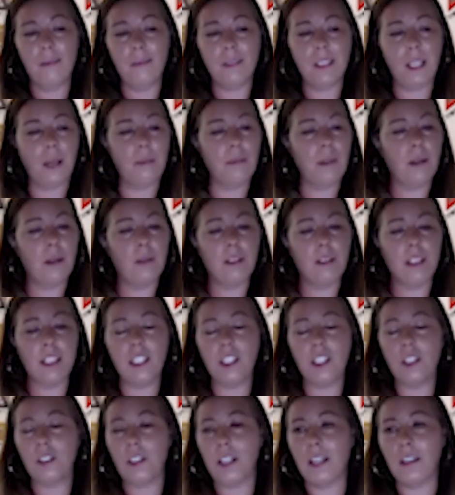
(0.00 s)
Same thing with
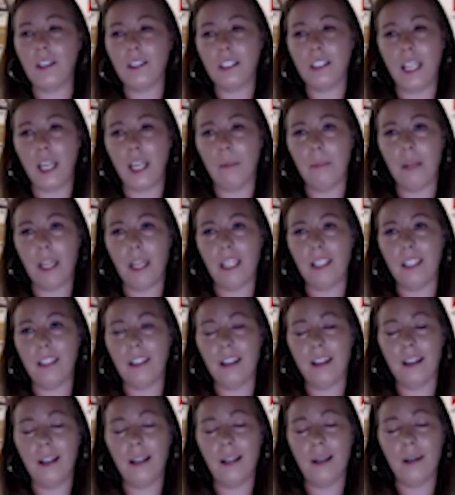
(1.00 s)
leisure and entertainment.
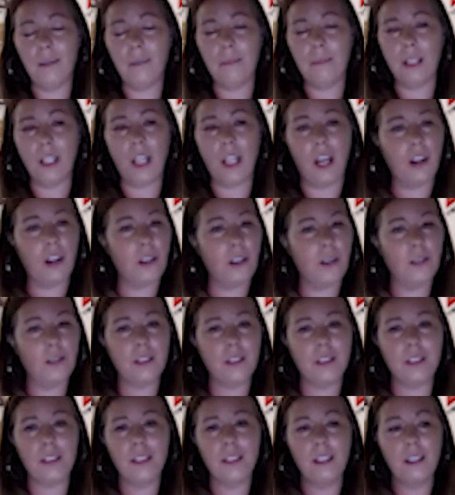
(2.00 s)
A lot
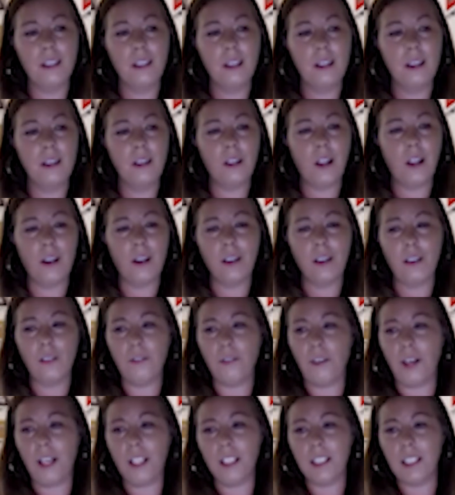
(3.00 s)
of your
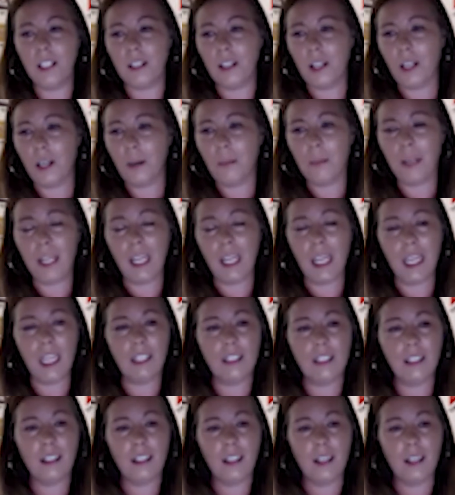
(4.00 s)
friends that you're going to meet,
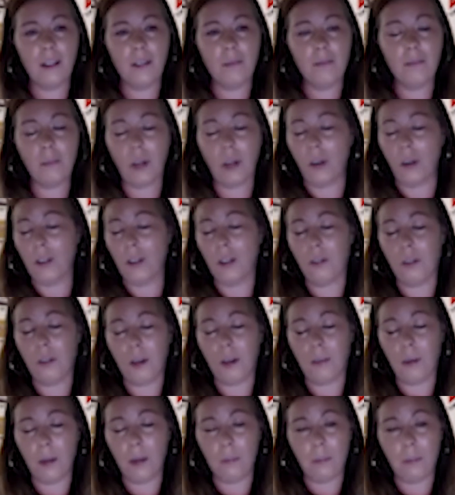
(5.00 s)
not only a
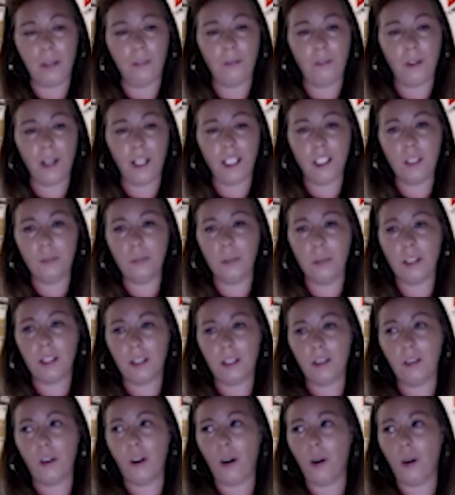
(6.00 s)
great way to meet friends, but
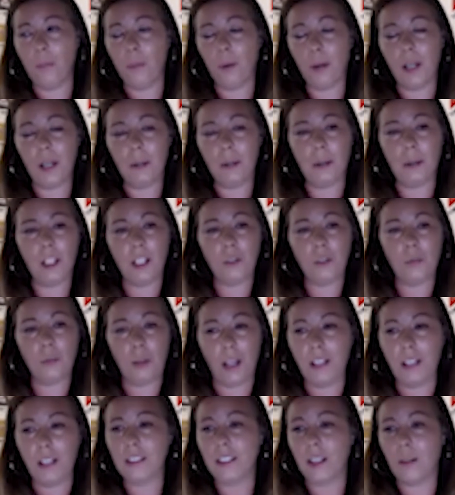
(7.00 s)
they're all pretty much,
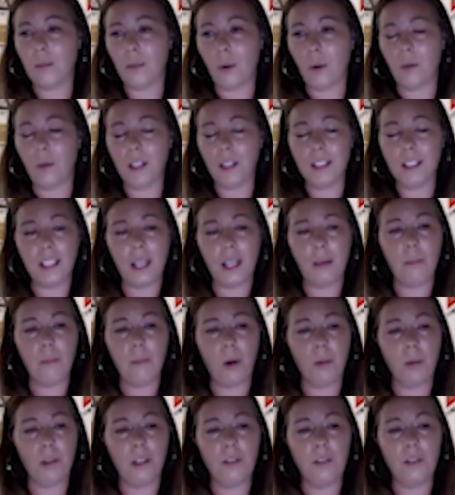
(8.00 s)
like I said, rowing in the same
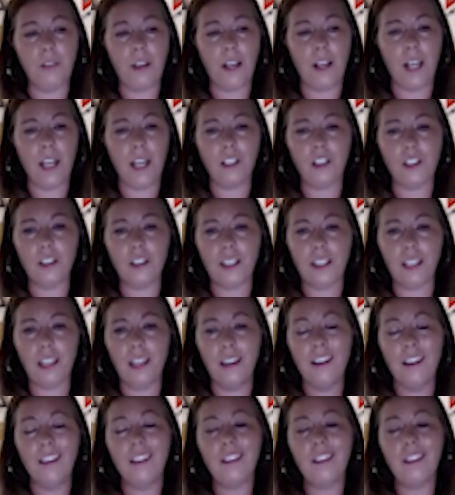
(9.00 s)
boat with you financially.